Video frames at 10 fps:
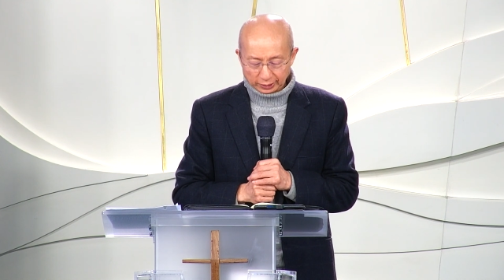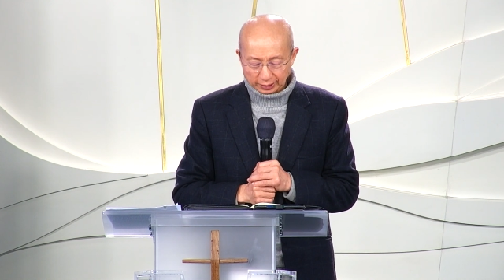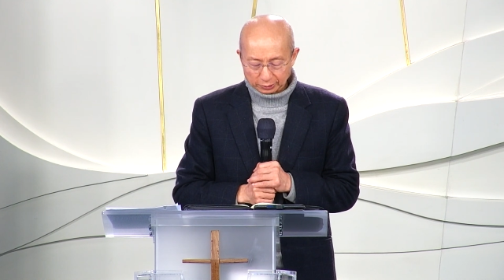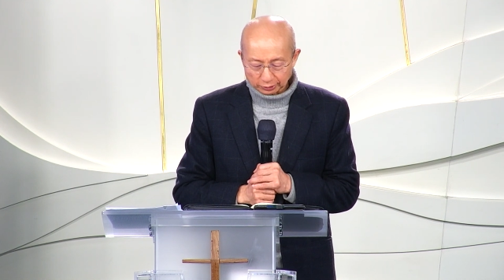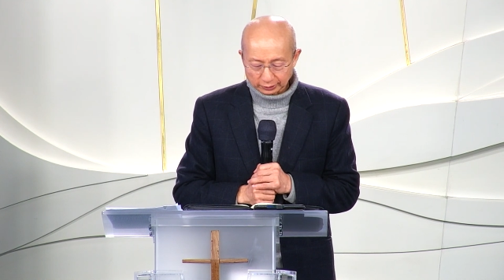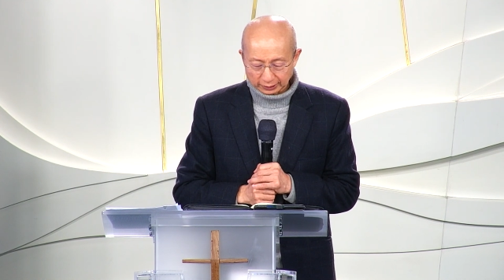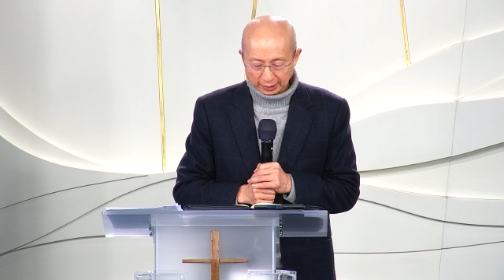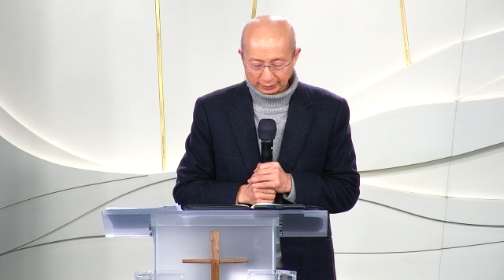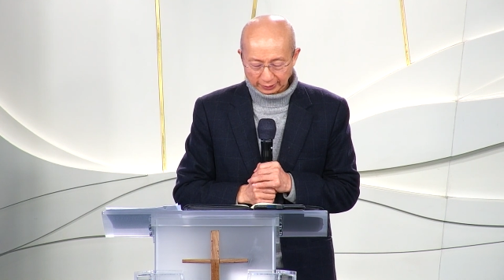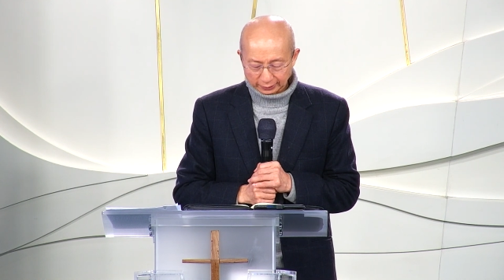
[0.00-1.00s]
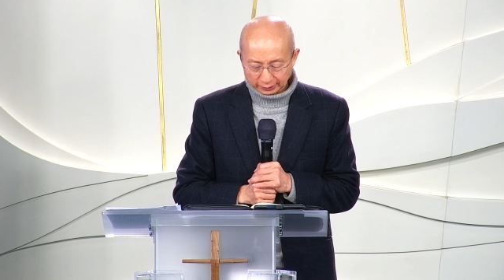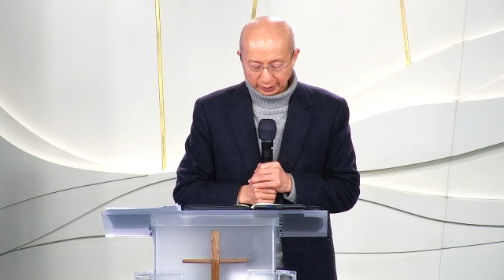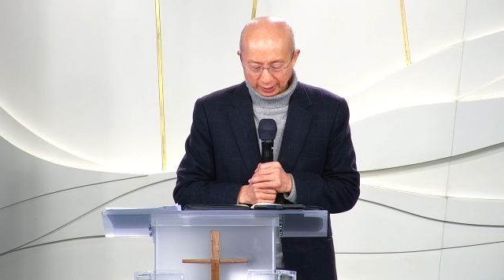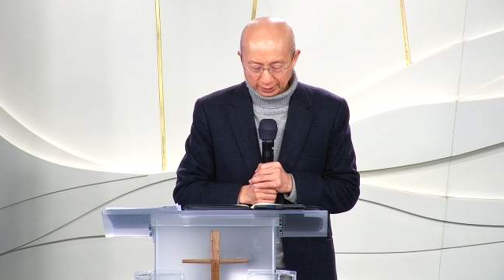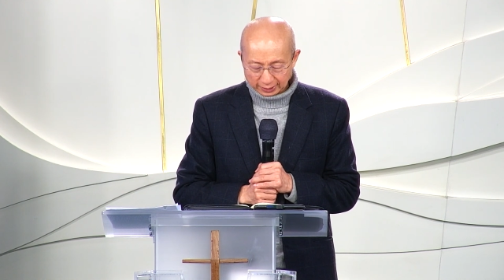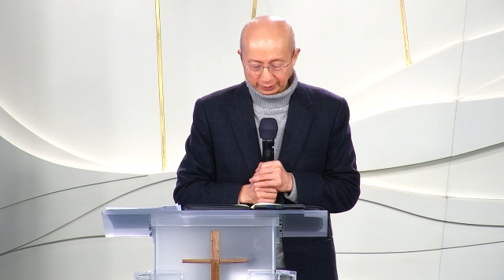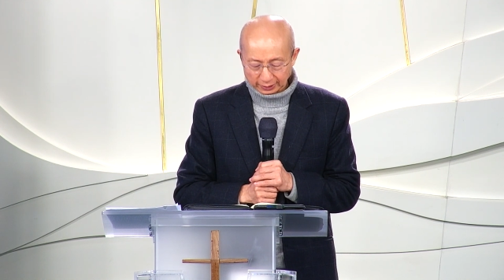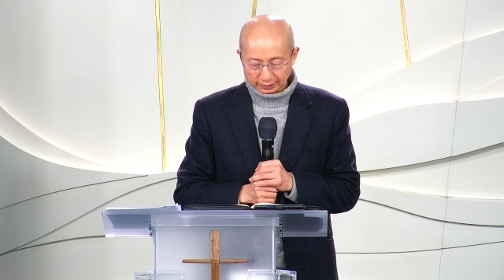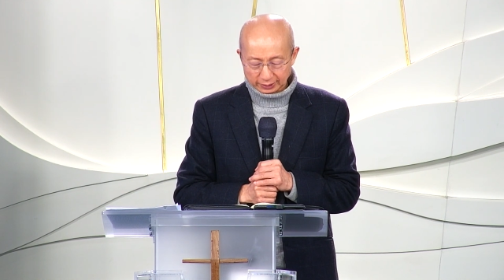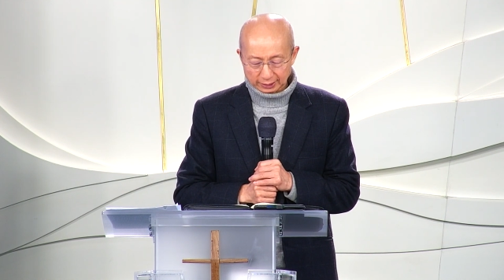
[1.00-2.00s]
We need to enjoy
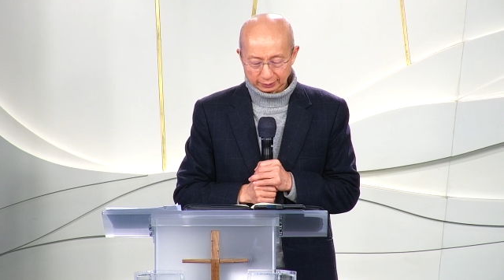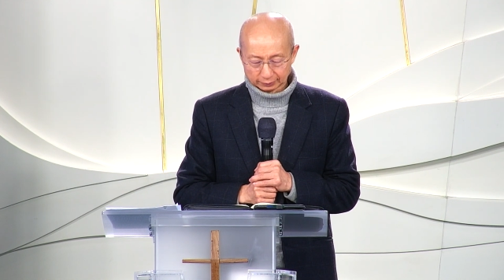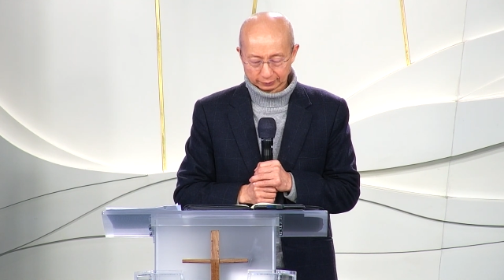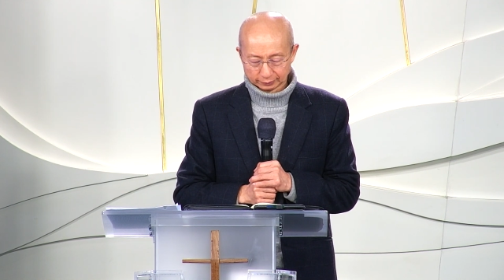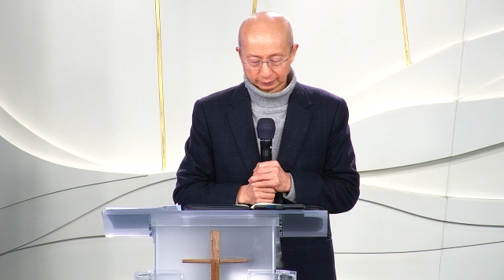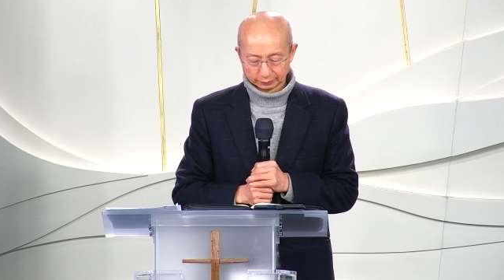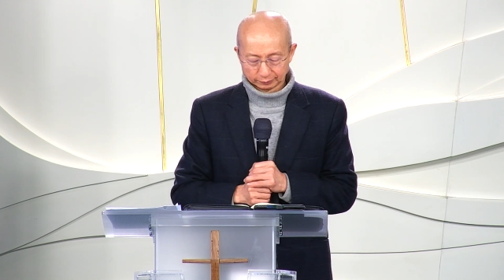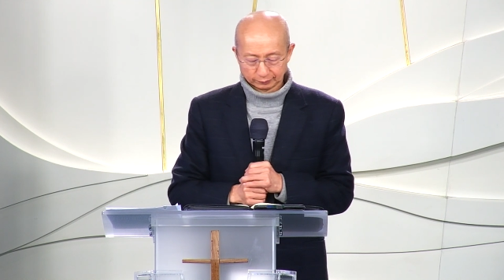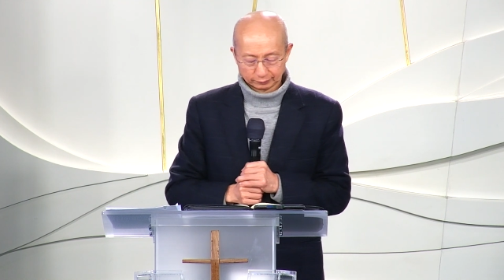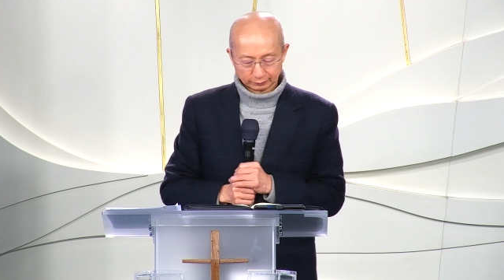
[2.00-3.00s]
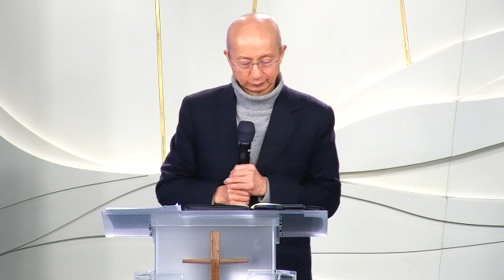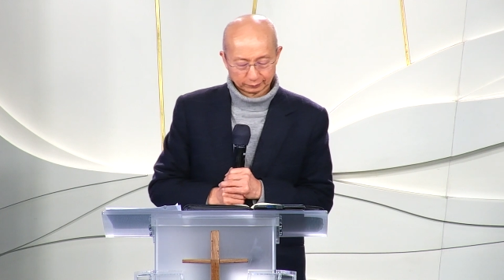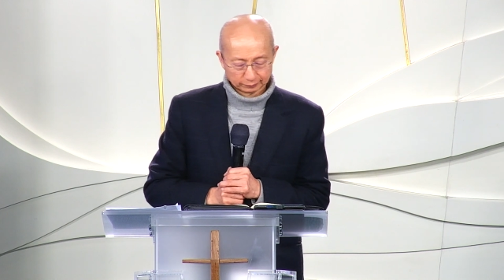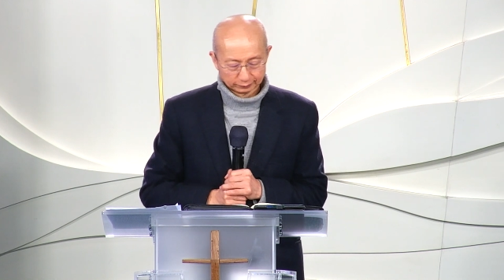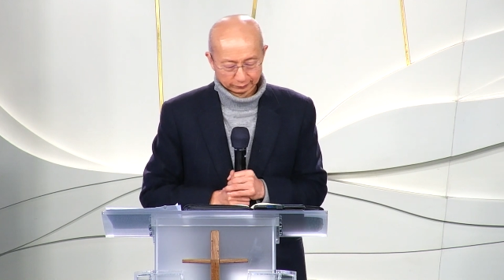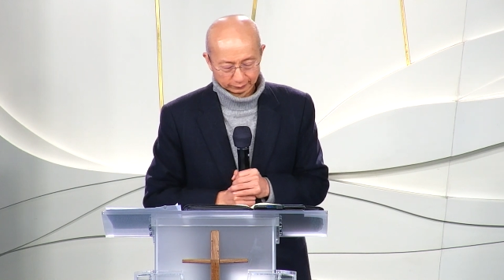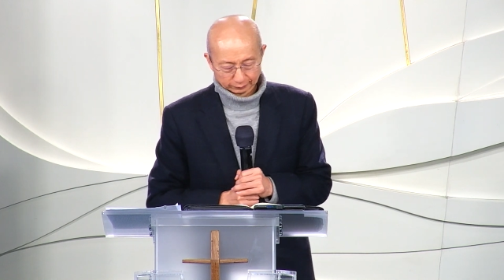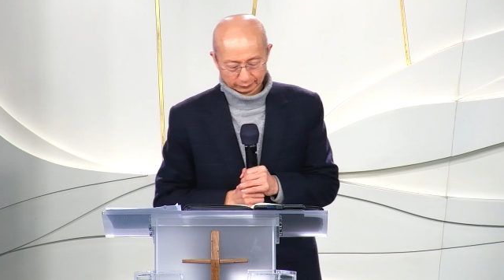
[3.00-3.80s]
what God has given him under the sun,